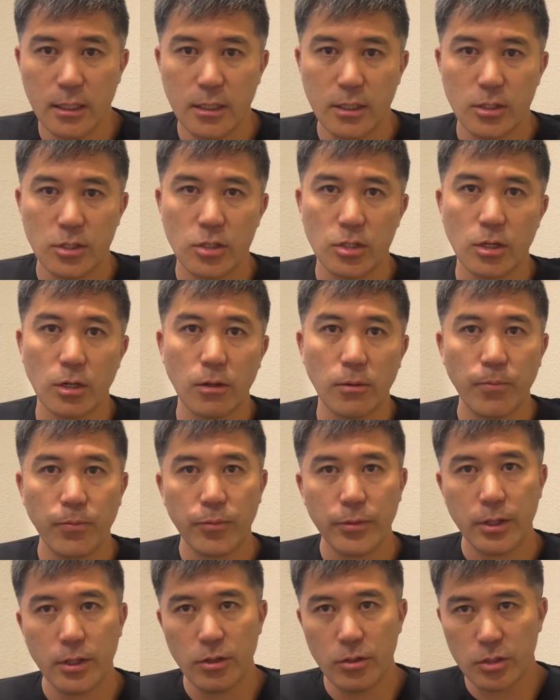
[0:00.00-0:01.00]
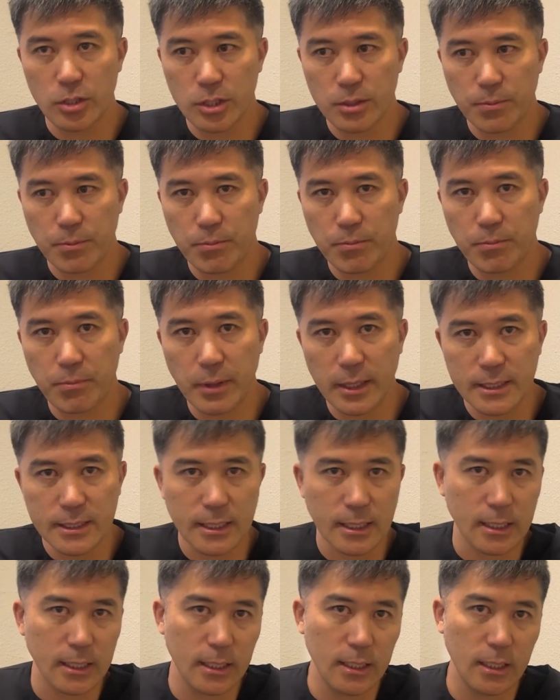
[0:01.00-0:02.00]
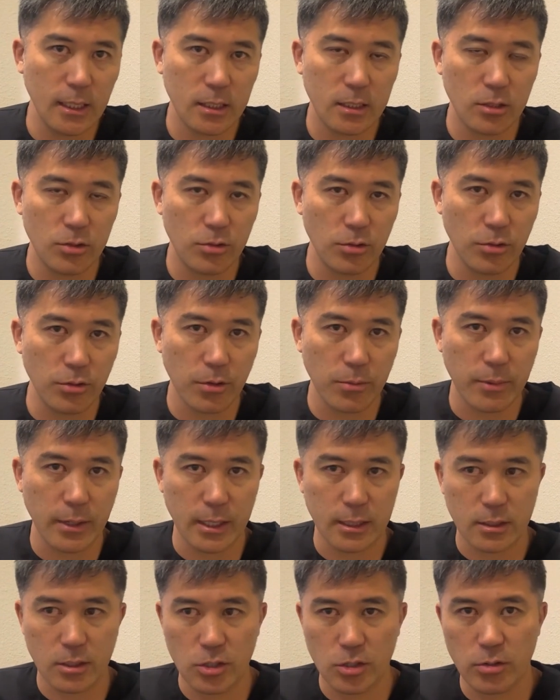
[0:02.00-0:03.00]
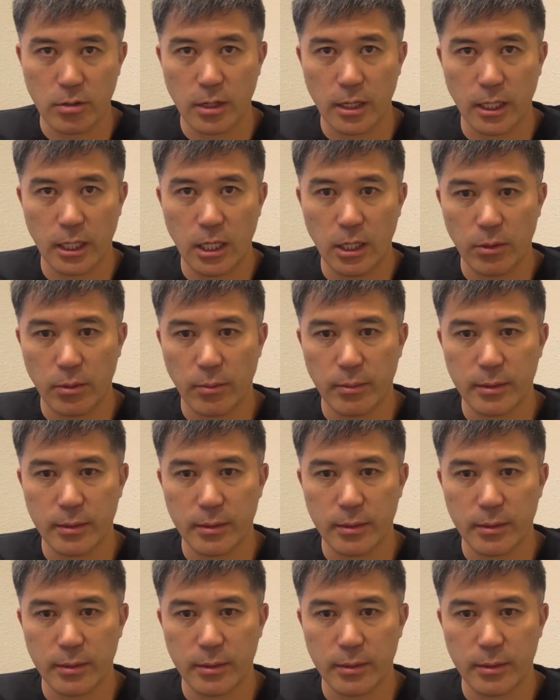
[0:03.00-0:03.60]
So you just basically need to do your best to try and keep them